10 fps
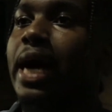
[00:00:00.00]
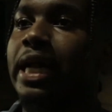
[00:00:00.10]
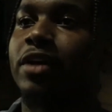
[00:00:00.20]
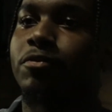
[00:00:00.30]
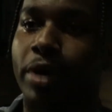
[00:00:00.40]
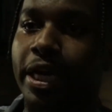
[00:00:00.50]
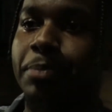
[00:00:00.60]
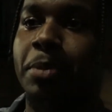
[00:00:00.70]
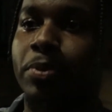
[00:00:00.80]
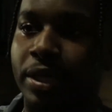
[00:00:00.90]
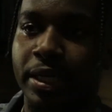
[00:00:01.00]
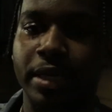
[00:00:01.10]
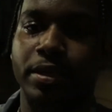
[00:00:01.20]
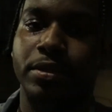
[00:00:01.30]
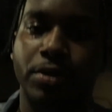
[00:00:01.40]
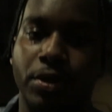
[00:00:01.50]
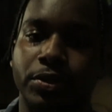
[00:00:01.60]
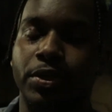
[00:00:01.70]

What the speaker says: I love bringing people together, you know?